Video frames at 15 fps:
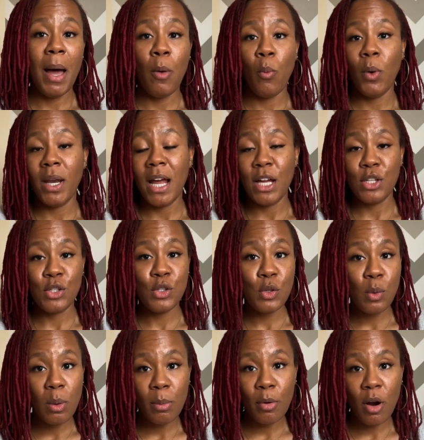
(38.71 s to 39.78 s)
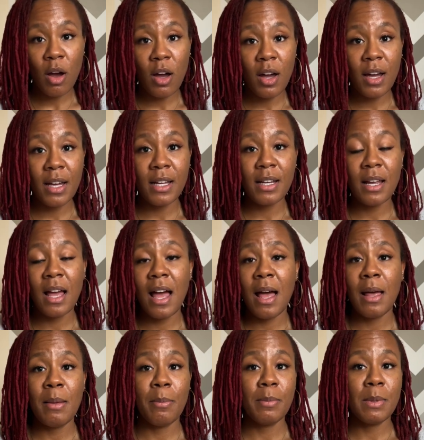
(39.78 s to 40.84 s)
what I do abroad,
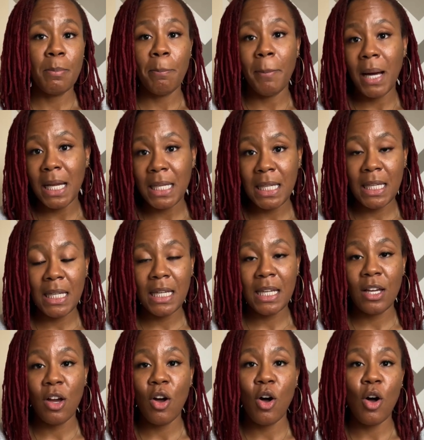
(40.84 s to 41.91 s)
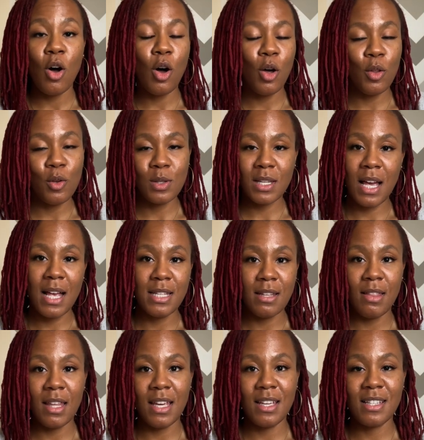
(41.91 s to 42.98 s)
money, all those kinds of
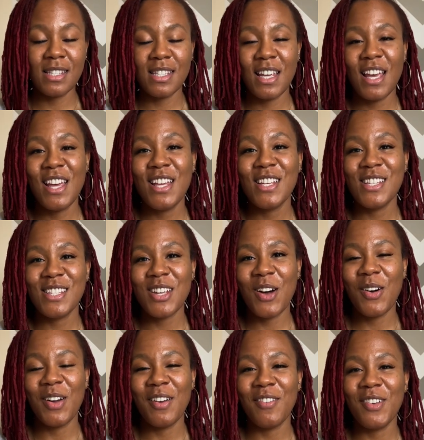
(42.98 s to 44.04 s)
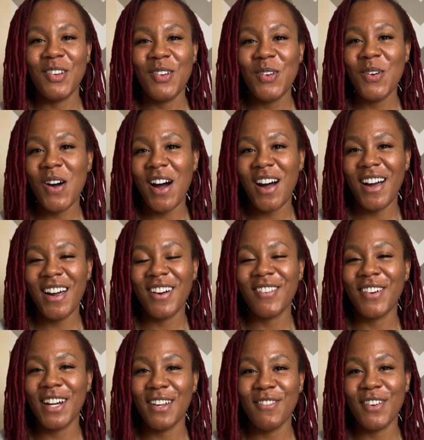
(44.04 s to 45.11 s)
things. So if you are
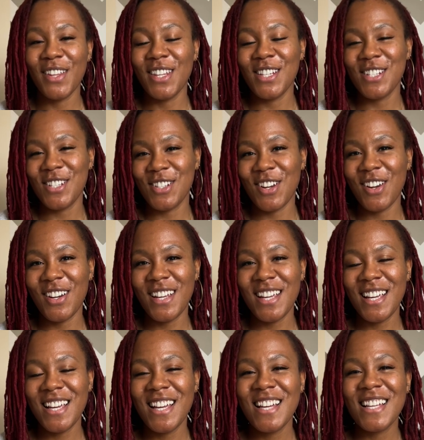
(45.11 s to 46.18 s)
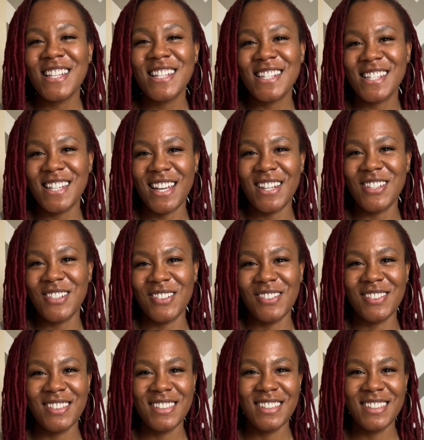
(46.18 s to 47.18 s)
ready for this journey, stay tuned.